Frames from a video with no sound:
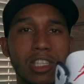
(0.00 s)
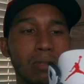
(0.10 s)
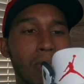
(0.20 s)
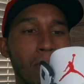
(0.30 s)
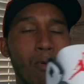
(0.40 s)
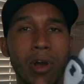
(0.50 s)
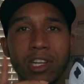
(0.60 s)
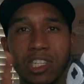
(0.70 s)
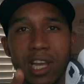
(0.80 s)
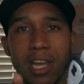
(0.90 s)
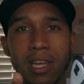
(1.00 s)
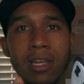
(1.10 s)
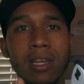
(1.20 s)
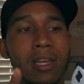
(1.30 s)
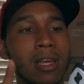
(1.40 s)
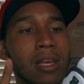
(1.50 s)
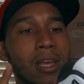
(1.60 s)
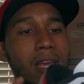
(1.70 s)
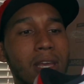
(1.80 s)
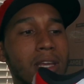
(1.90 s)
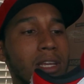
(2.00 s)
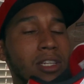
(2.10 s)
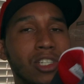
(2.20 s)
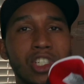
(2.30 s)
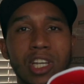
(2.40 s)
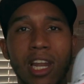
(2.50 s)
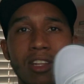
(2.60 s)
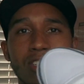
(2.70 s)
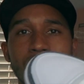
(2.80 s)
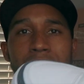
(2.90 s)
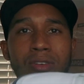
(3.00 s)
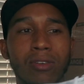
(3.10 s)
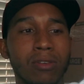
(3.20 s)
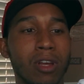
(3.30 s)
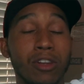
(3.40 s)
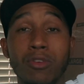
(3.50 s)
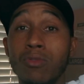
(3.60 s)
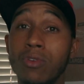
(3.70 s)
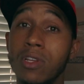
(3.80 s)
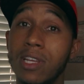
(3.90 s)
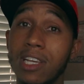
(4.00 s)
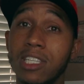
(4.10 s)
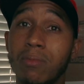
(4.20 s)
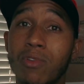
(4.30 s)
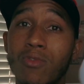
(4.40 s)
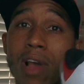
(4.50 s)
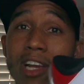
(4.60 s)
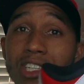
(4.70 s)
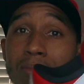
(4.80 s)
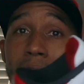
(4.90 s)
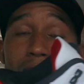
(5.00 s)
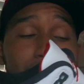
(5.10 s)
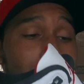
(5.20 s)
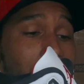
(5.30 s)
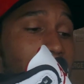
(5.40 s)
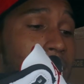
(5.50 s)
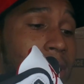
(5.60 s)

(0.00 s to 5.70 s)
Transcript: out to my boy Shane, and shout out to a new customer who actually bought from me.